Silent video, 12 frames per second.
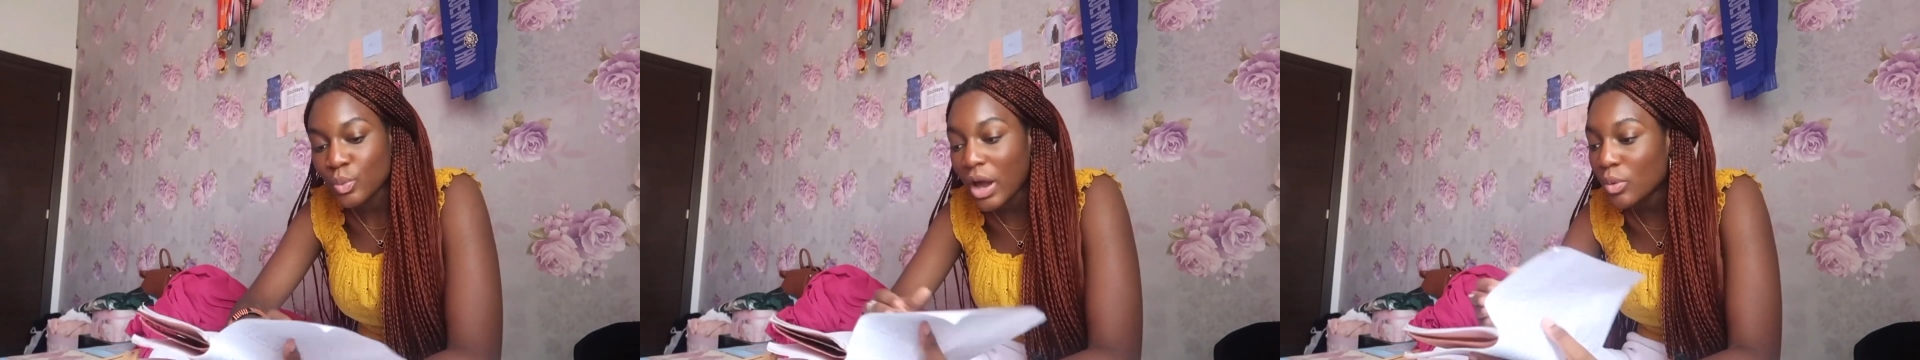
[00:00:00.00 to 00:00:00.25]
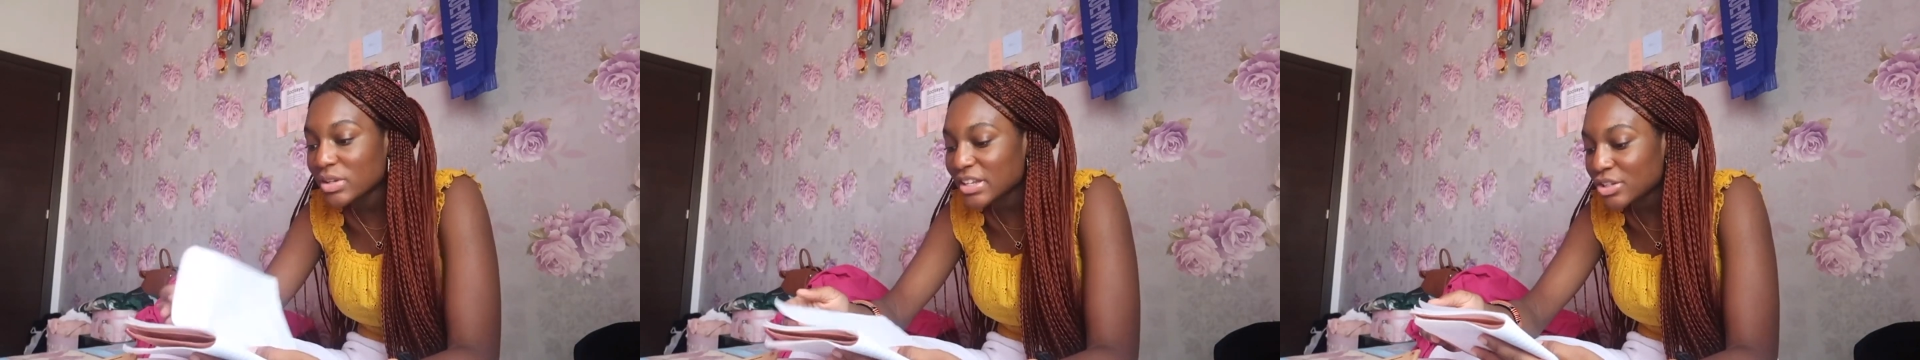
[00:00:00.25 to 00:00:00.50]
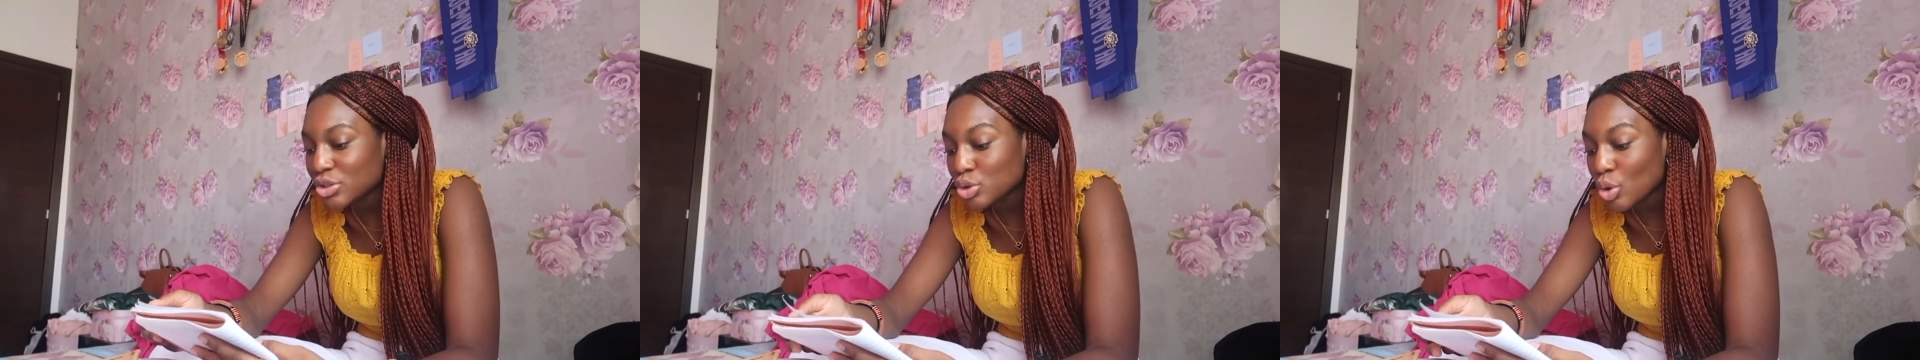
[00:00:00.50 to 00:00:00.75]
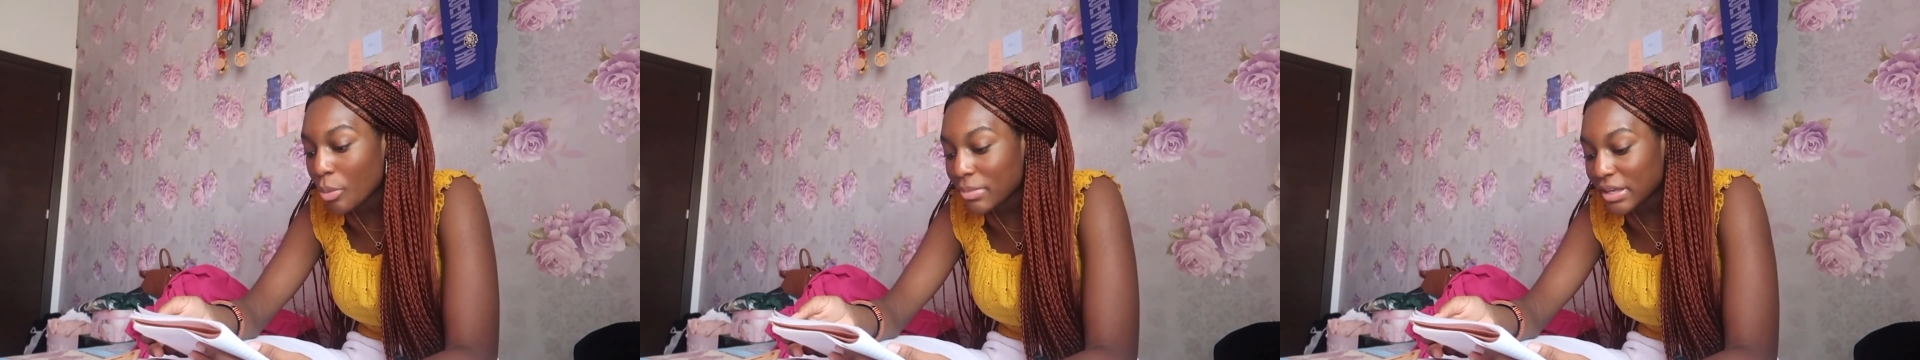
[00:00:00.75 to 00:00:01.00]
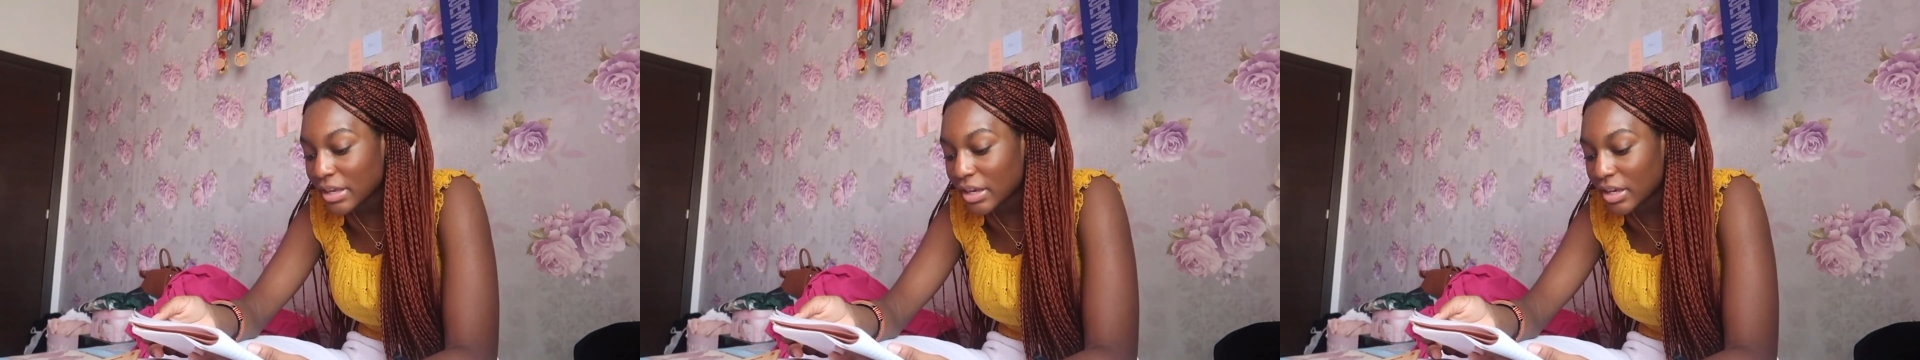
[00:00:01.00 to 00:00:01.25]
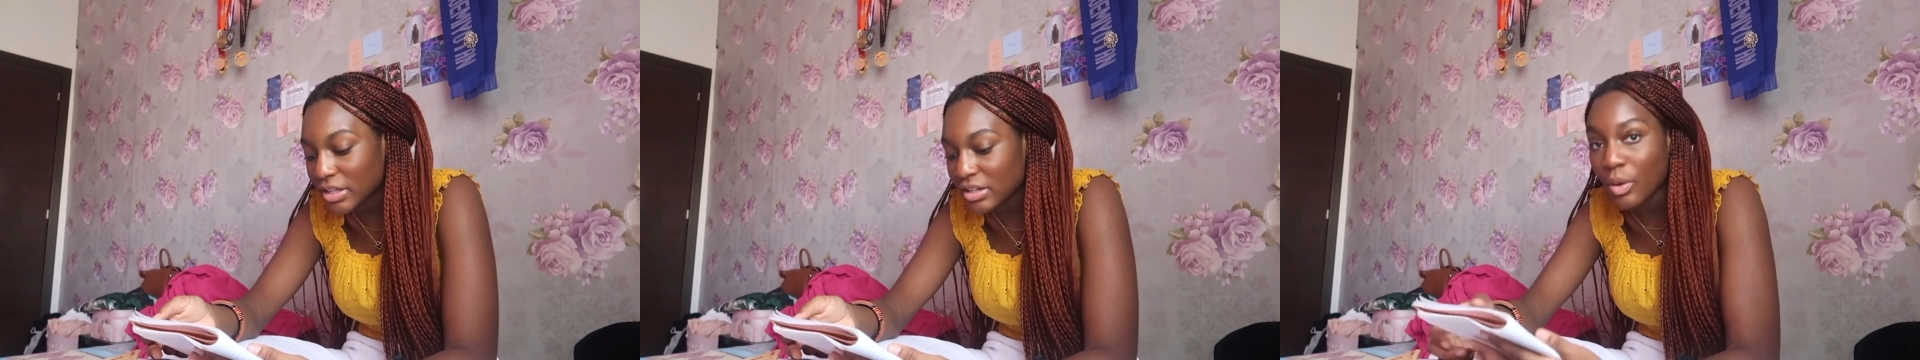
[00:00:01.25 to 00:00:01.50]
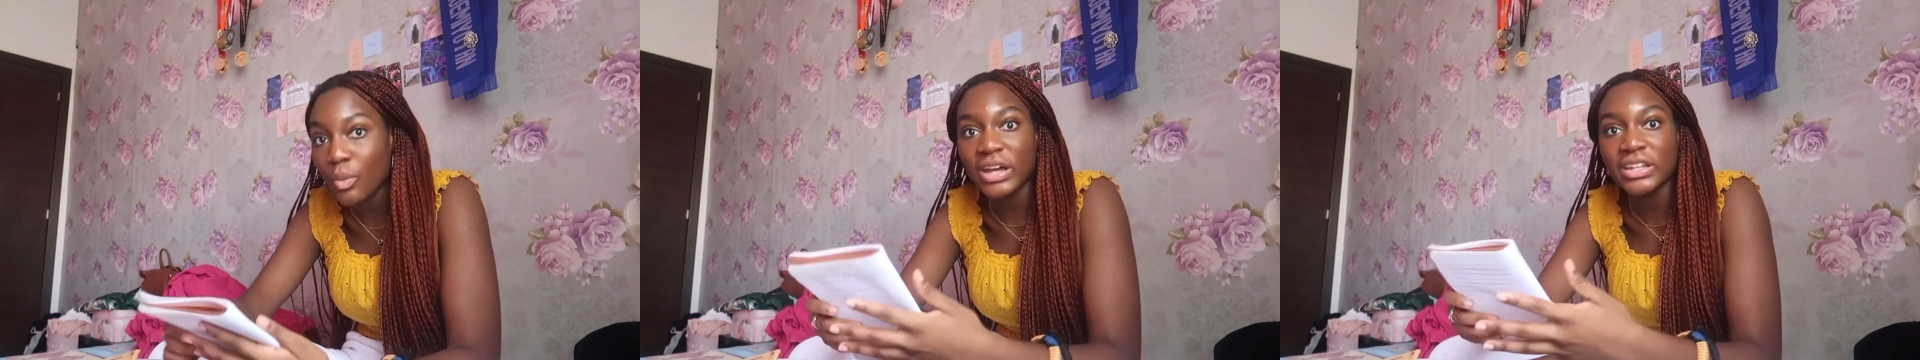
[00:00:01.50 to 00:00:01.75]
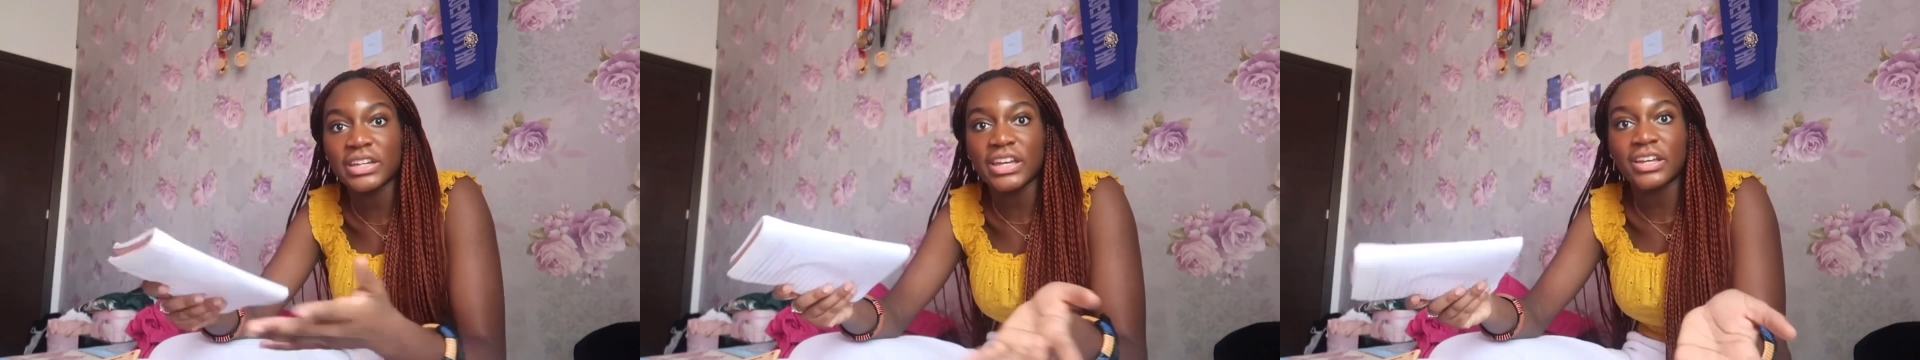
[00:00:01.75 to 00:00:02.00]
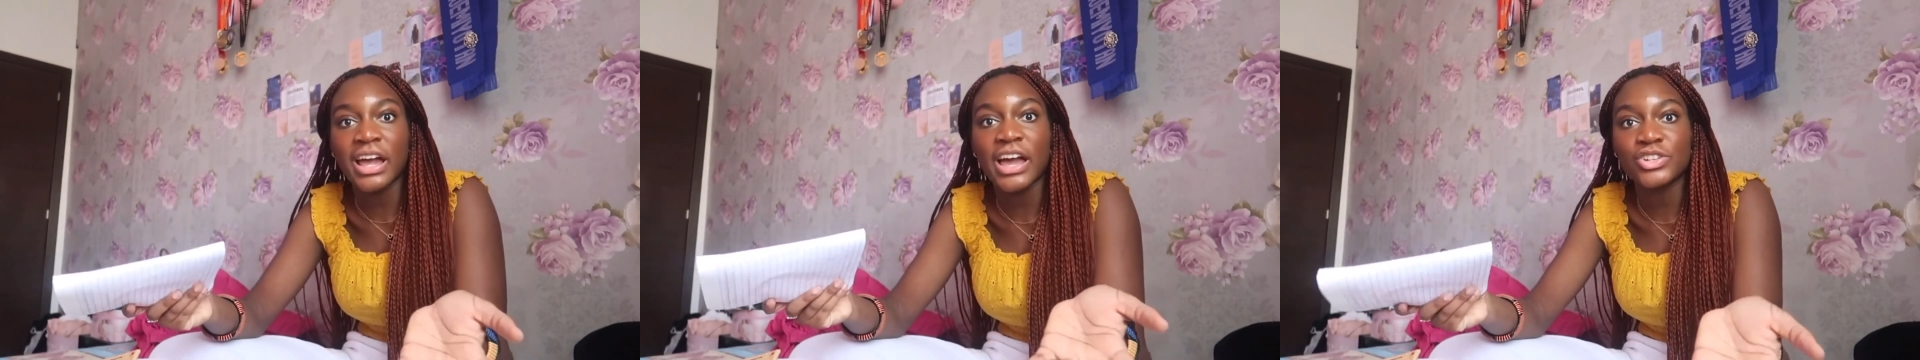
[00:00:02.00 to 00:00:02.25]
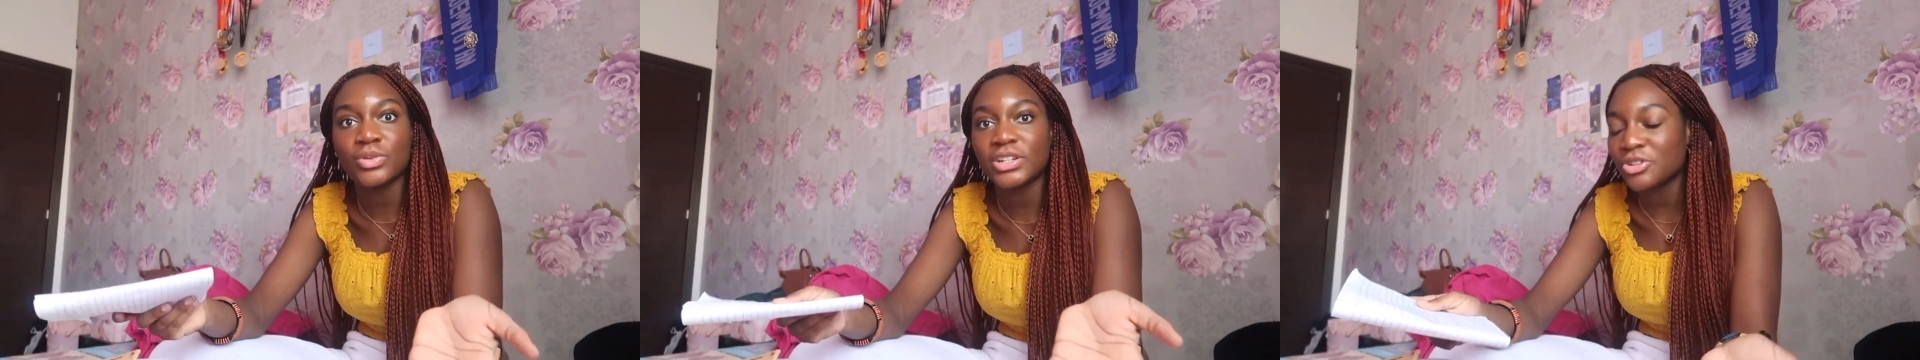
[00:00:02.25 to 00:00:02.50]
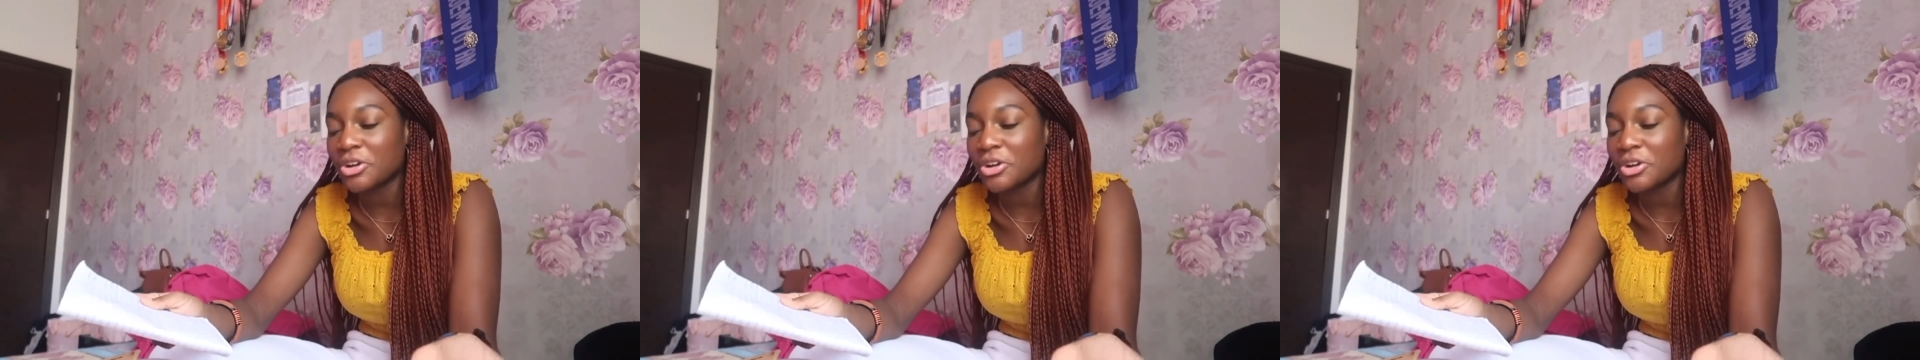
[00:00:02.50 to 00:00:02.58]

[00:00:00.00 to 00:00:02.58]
Why was I so mean? And why did I casually